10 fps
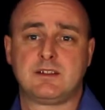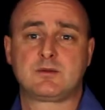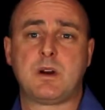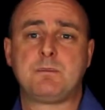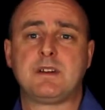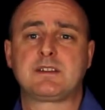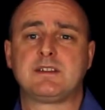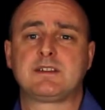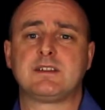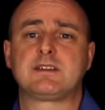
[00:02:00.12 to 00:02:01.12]
is where
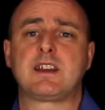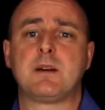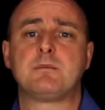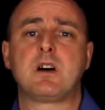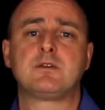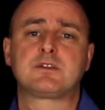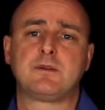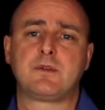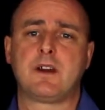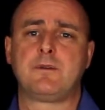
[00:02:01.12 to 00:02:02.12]
businesses get most
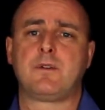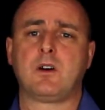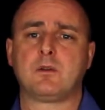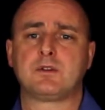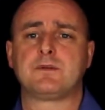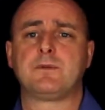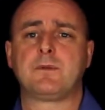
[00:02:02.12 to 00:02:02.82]
of their followers and